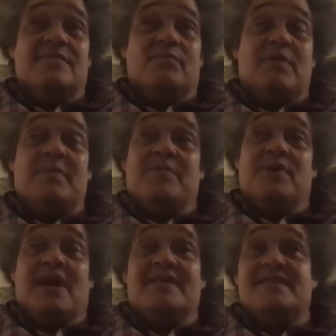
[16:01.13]
And so the
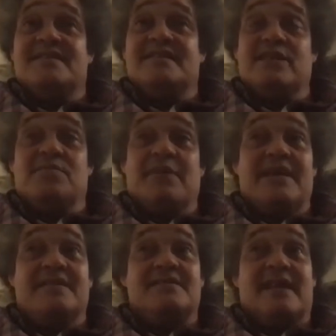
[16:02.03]
problem with the
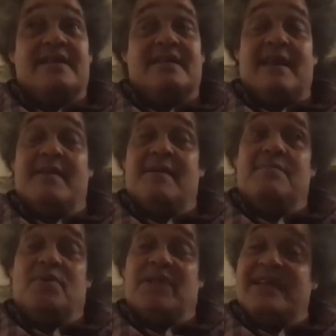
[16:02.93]
show is that, in
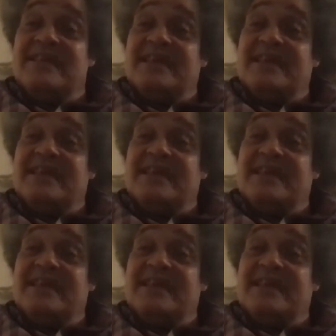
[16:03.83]
fact,